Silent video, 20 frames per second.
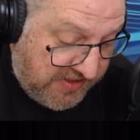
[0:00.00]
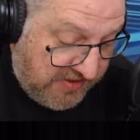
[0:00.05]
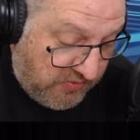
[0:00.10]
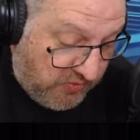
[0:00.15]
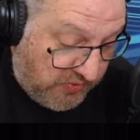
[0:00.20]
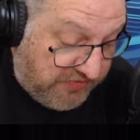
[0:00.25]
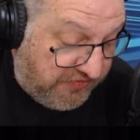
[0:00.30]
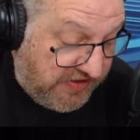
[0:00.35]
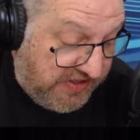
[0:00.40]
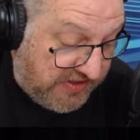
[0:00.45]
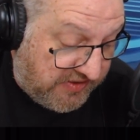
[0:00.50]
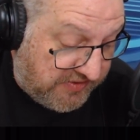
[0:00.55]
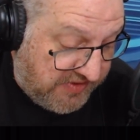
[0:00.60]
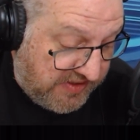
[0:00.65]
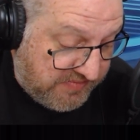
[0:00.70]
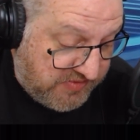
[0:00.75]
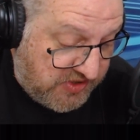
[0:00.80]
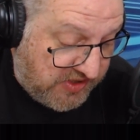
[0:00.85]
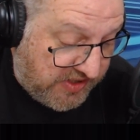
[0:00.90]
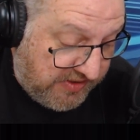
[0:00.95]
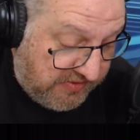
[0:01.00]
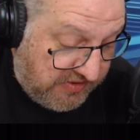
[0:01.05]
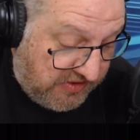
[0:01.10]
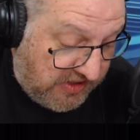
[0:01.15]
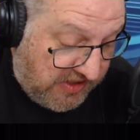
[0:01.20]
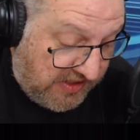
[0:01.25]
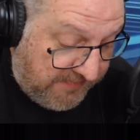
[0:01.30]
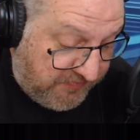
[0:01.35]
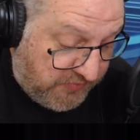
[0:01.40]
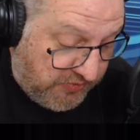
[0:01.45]
revealed
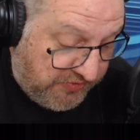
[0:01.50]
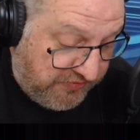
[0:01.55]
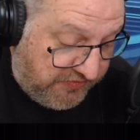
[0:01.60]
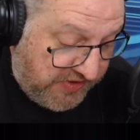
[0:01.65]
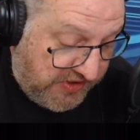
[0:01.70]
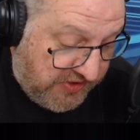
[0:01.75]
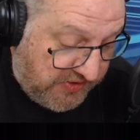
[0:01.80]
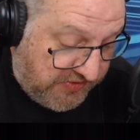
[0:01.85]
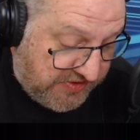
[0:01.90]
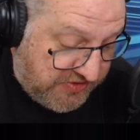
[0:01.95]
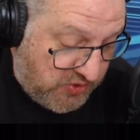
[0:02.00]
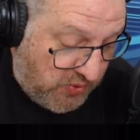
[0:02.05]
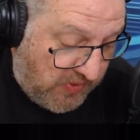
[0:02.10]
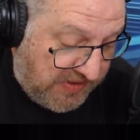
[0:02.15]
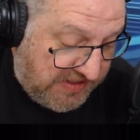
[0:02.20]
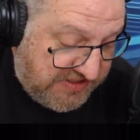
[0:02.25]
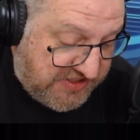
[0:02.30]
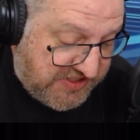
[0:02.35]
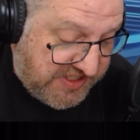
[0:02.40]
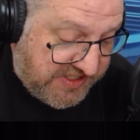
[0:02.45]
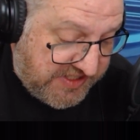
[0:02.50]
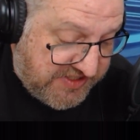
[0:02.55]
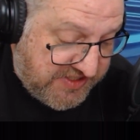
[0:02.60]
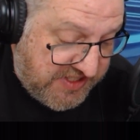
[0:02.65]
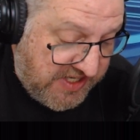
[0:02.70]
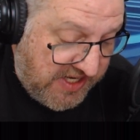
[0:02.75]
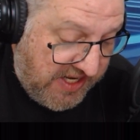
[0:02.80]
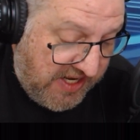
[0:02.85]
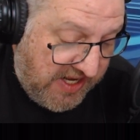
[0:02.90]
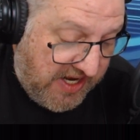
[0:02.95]
that 26
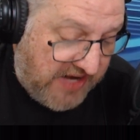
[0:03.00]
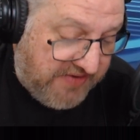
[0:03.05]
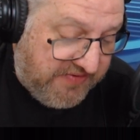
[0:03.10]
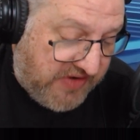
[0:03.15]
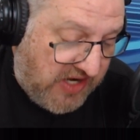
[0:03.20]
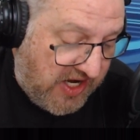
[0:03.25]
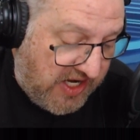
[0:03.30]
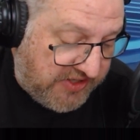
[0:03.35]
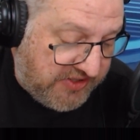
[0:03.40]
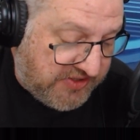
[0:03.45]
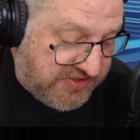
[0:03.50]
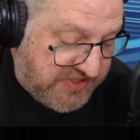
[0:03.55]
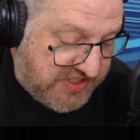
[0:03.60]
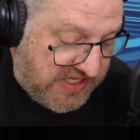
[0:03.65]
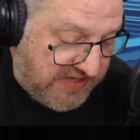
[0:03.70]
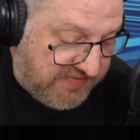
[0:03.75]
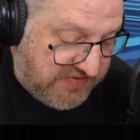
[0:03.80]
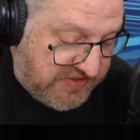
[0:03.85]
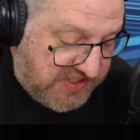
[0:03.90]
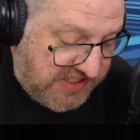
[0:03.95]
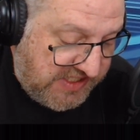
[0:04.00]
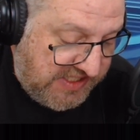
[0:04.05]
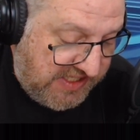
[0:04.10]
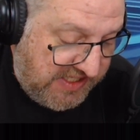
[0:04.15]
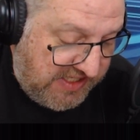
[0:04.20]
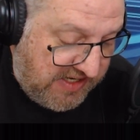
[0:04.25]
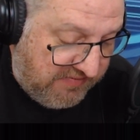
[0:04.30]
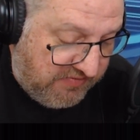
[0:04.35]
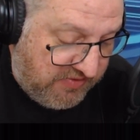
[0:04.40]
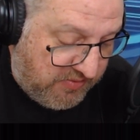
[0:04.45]
of
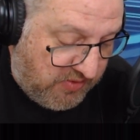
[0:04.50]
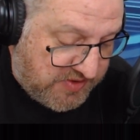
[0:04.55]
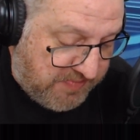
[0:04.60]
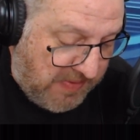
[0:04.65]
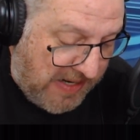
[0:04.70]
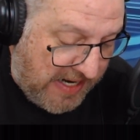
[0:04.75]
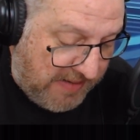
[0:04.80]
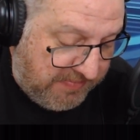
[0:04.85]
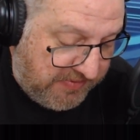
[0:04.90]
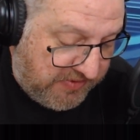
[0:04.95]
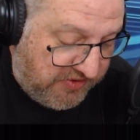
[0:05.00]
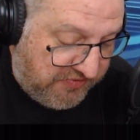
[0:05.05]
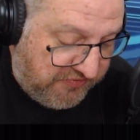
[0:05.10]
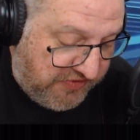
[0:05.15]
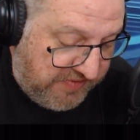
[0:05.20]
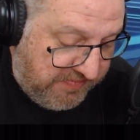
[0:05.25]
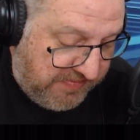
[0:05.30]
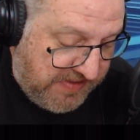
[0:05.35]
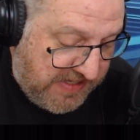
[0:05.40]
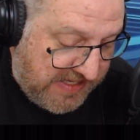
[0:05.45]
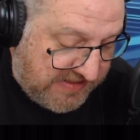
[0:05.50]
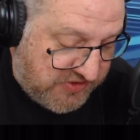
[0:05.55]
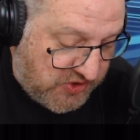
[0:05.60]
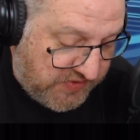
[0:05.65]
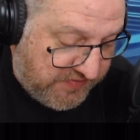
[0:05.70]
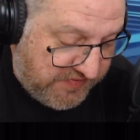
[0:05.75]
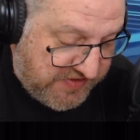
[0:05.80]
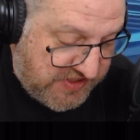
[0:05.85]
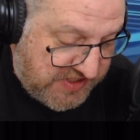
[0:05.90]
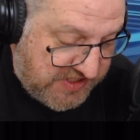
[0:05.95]
117 of the most popular VPN
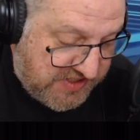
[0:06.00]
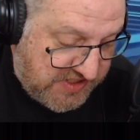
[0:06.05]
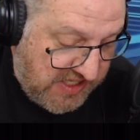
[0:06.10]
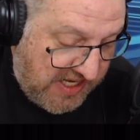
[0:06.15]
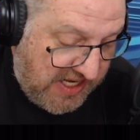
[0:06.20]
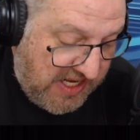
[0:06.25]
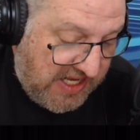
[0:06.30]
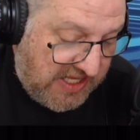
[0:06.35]
services